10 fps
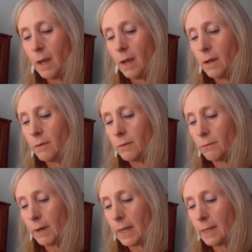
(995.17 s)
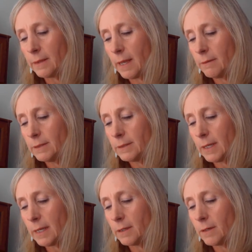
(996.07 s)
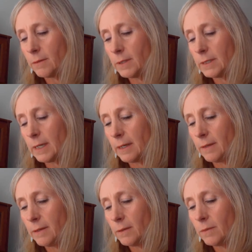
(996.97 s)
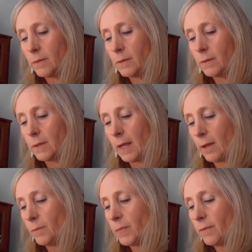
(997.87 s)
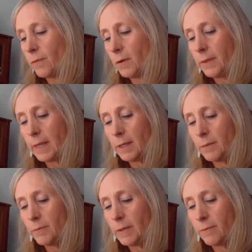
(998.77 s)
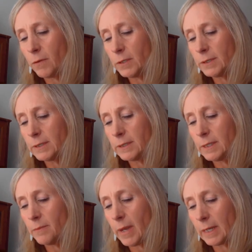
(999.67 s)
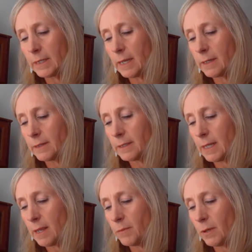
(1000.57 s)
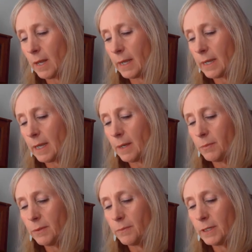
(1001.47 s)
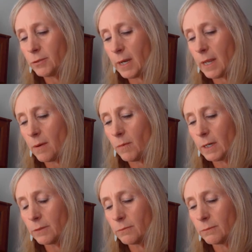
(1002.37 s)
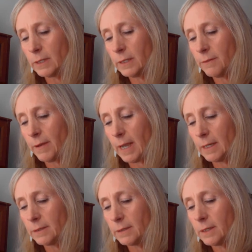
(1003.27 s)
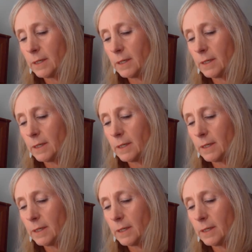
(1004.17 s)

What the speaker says: Oh, great. That was like going to help. Before they could be forced to sit back down at the table, I got up with my tray and walked really fast.